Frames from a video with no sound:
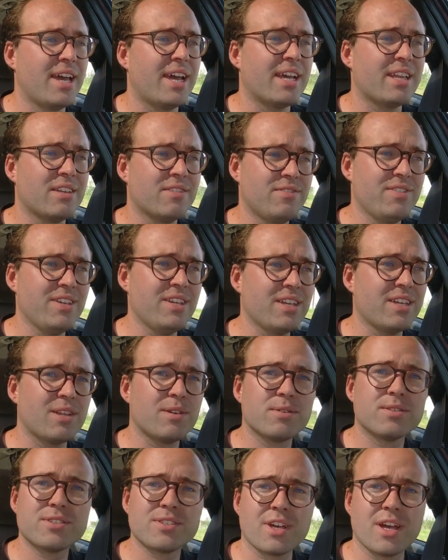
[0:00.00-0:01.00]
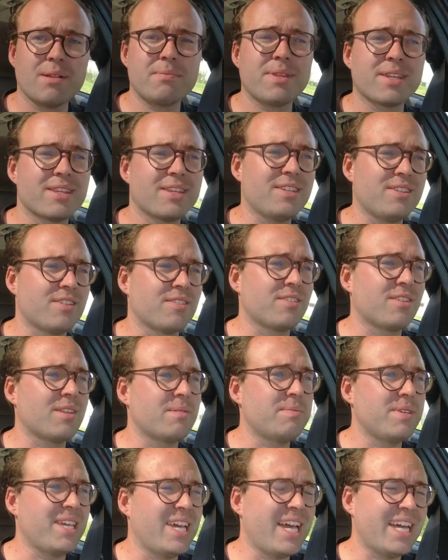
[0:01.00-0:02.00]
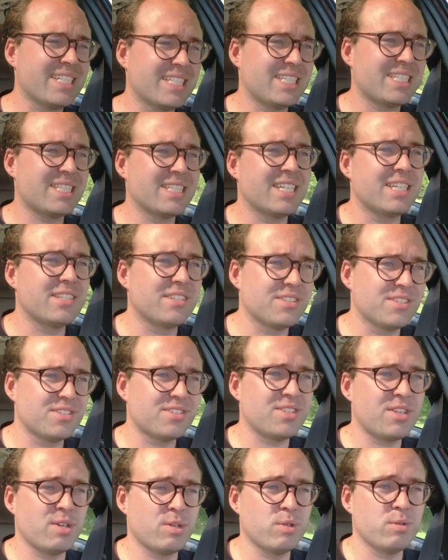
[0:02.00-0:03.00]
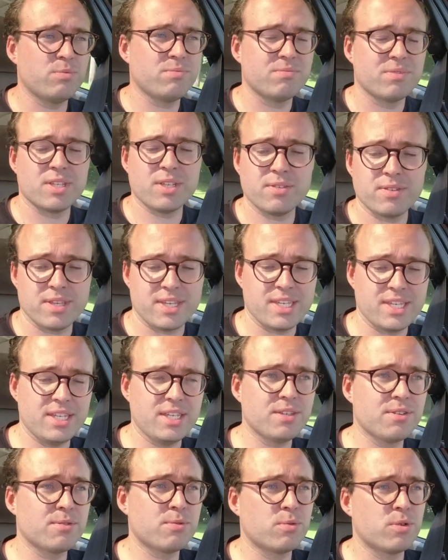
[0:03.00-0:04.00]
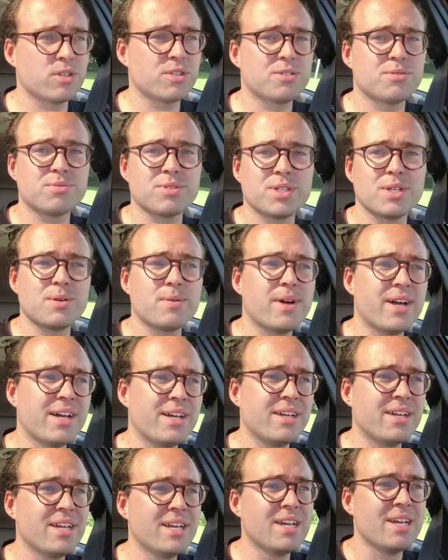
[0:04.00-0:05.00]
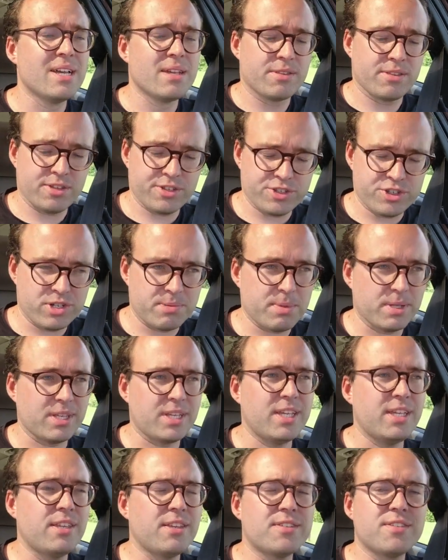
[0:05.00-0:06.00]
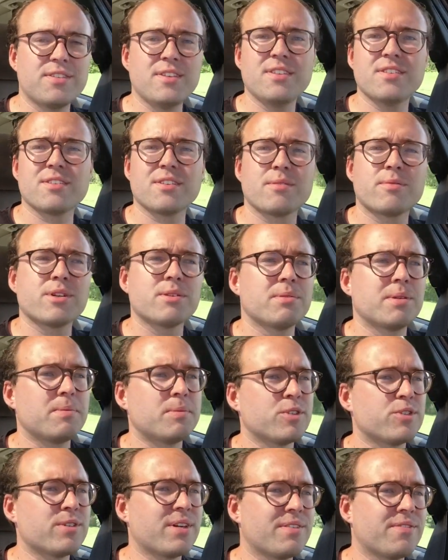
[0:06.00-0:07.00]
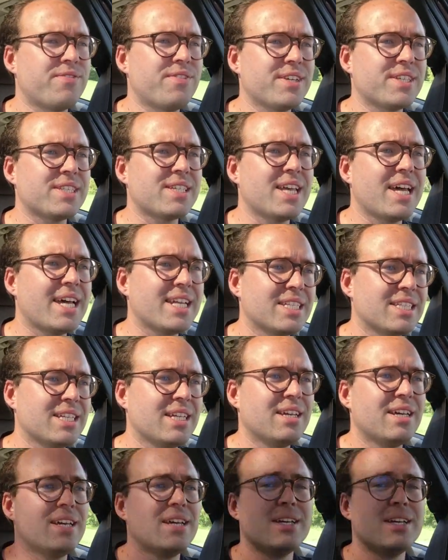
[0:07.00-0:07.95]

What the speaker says: And I think an old Saab like this is going to be excellent in the snow. The heater works really well. Not sure about the heated seats, otherwise maybe we'll try and fix that.